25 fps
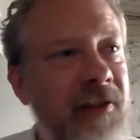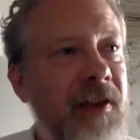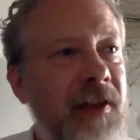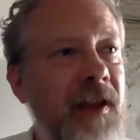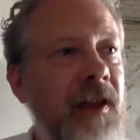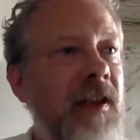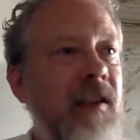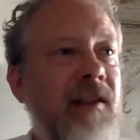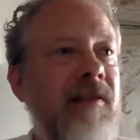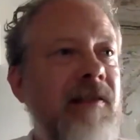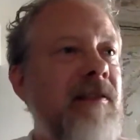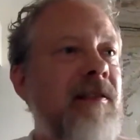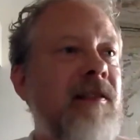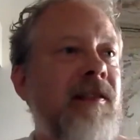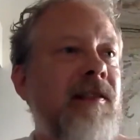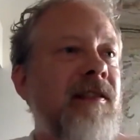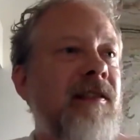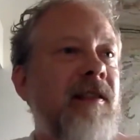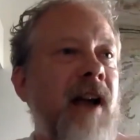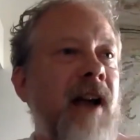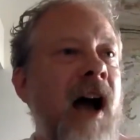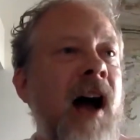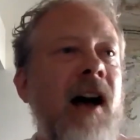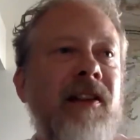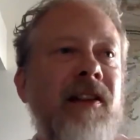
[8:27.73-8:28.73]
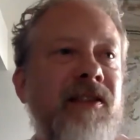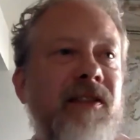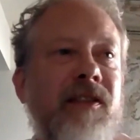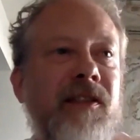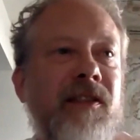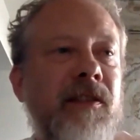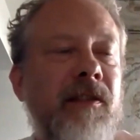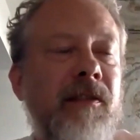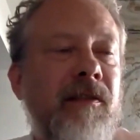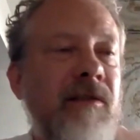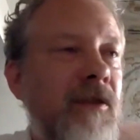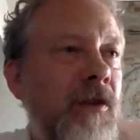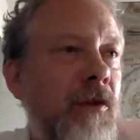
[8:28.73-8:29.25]
I think it's
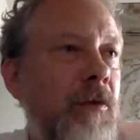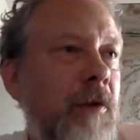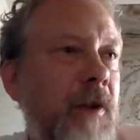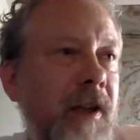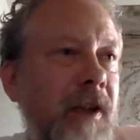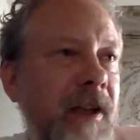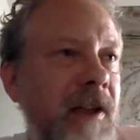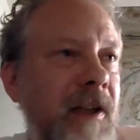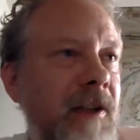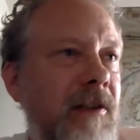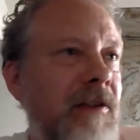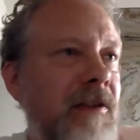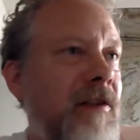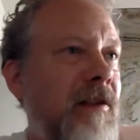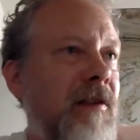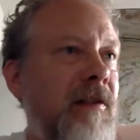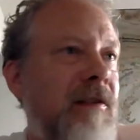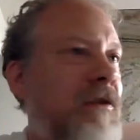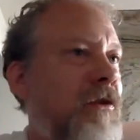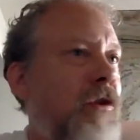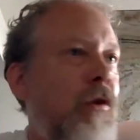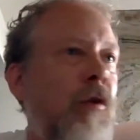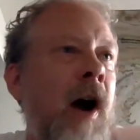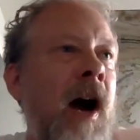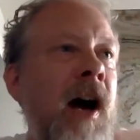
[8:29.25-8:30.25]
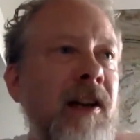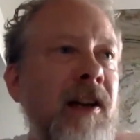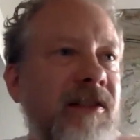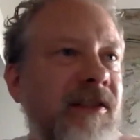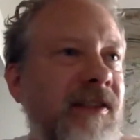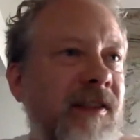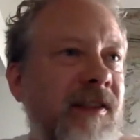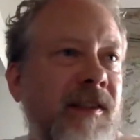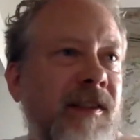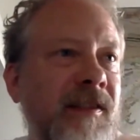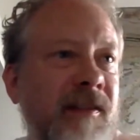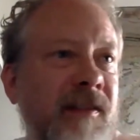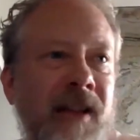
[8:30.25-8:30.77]
us doing it to
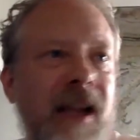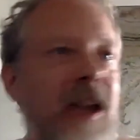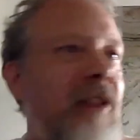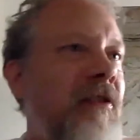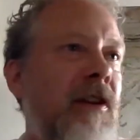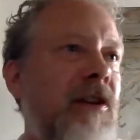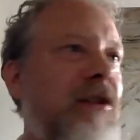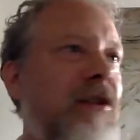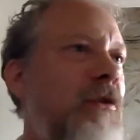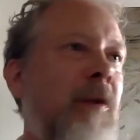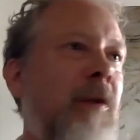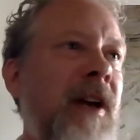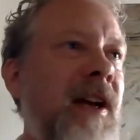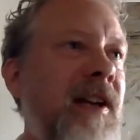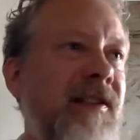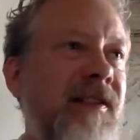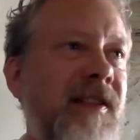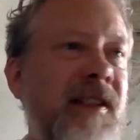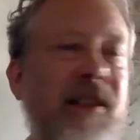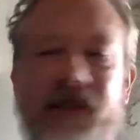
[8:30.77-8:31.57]
us and the US.